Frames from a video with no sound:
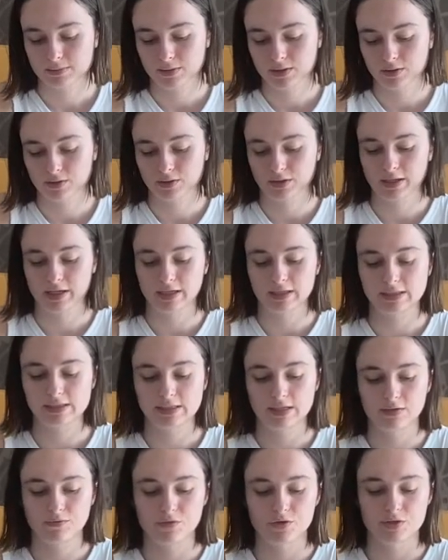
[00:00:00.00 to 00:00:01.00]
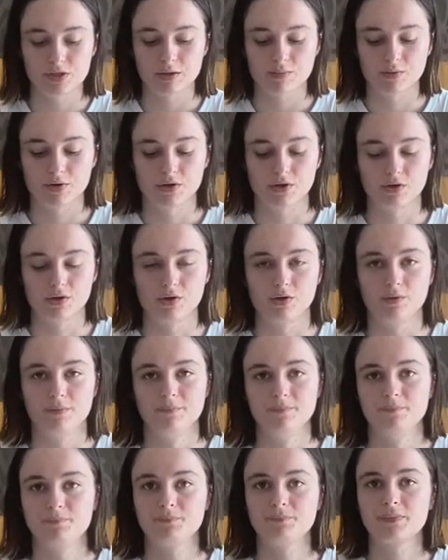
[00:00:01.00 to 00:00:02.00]
but not least, if you're someone who
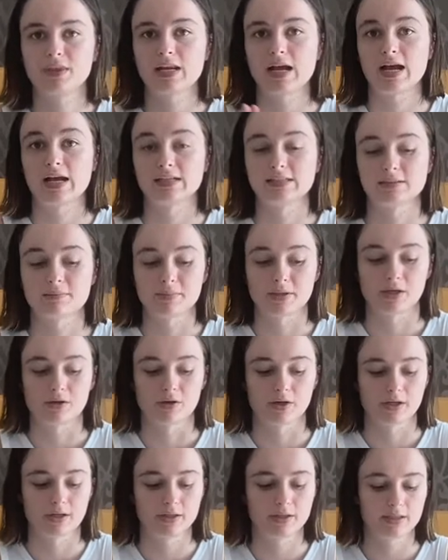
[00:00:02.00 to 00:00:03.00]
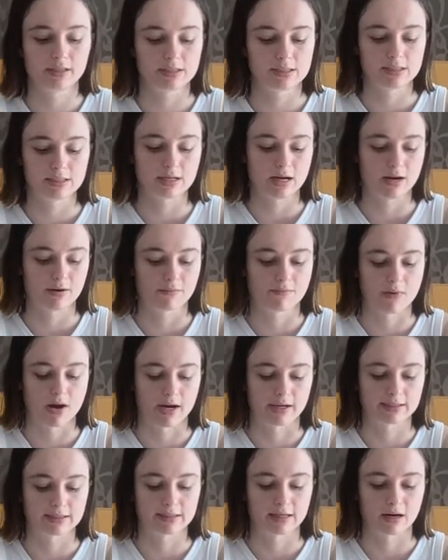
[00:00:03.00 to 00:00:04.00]
has a period, this is kind of
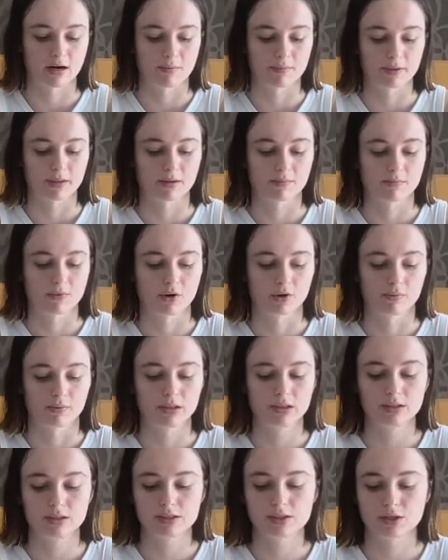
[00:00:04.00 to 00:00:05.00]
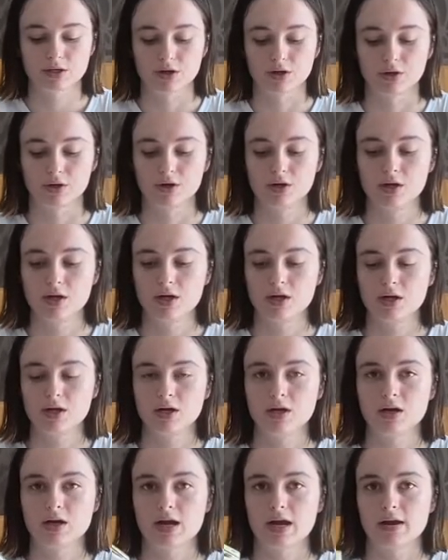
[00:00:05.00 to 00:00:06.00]
my setup at the moment. So
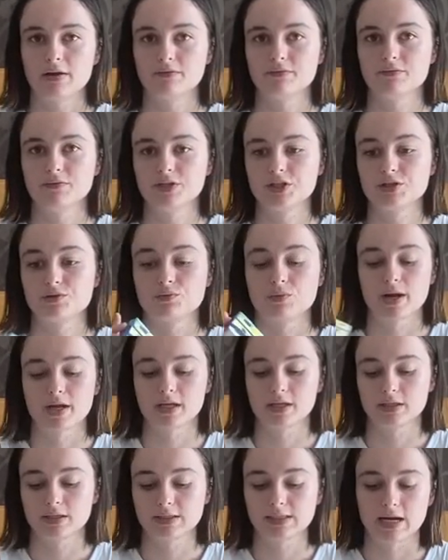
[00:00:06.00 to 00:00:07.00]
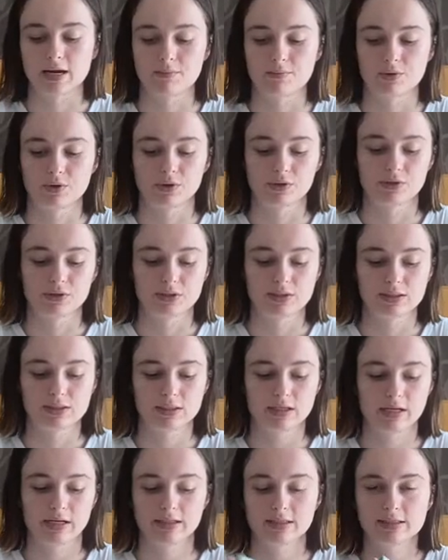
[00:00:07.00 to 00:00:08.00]
I have just regular tampons.
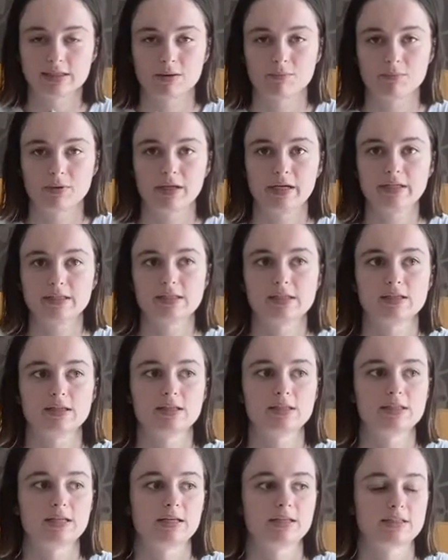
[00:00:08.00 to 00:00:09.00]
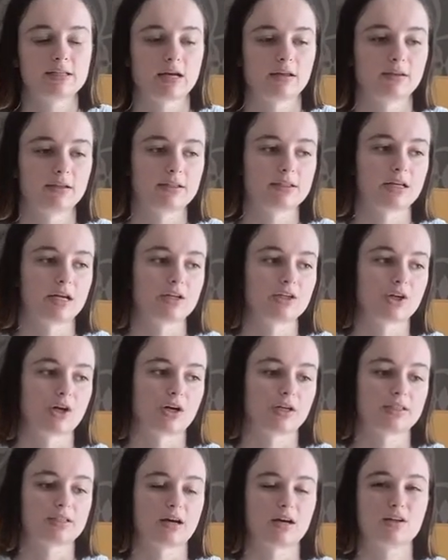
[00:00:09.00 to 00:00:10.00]
In some places in Southeast Asia,
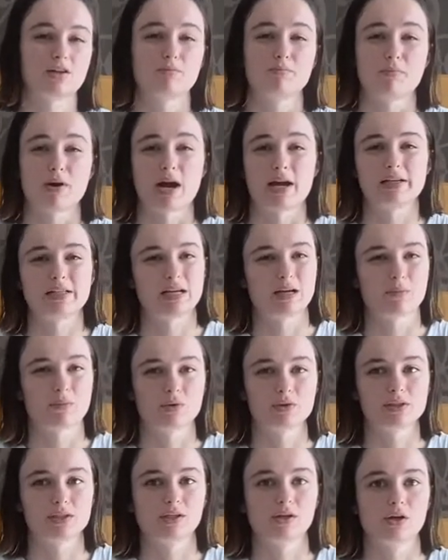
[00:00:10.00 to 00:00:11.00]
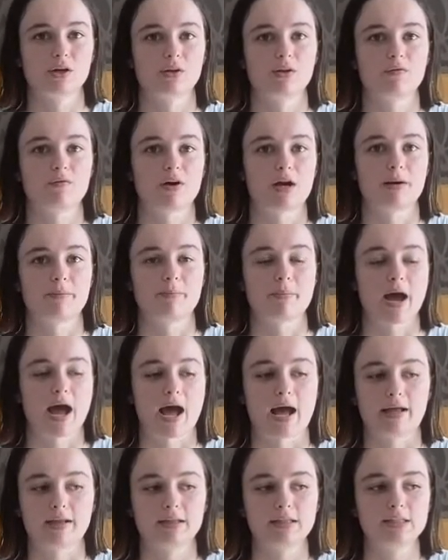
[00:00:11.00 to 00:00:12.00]
it's hard to buy tampons. You can only find
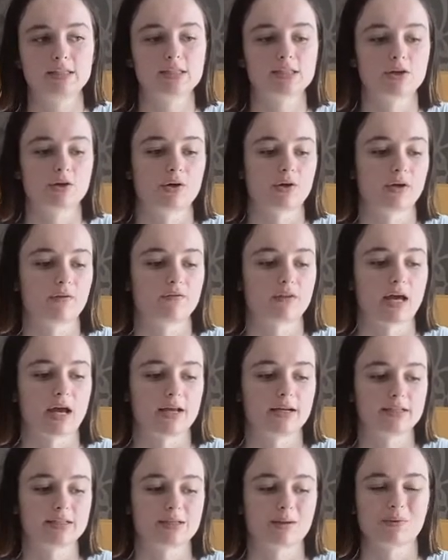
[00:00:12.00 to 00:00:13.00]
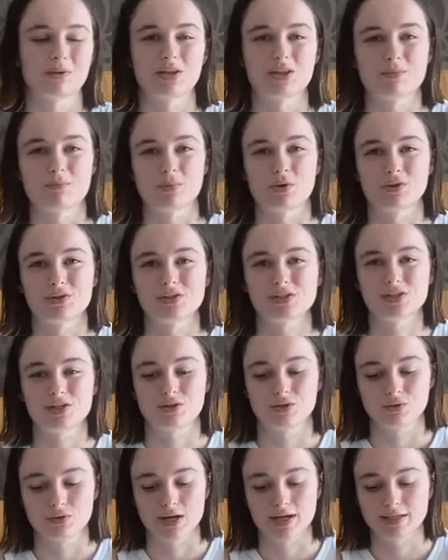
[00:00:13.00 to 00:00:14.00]
pads. So if that is something that bothers
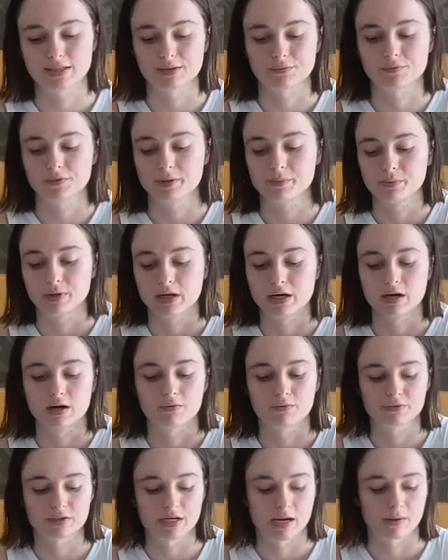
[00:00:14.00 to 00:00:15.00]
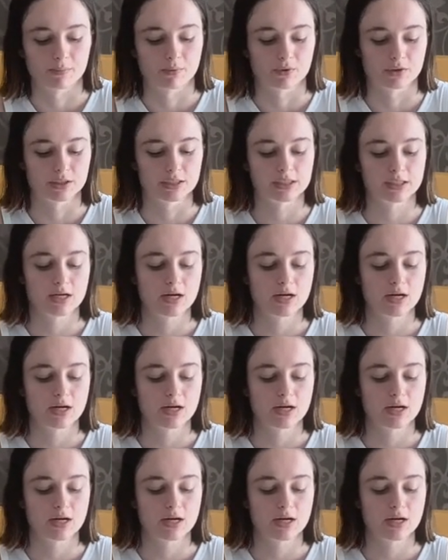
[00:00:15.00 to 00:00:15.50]
you, like definitely bring enough tampons.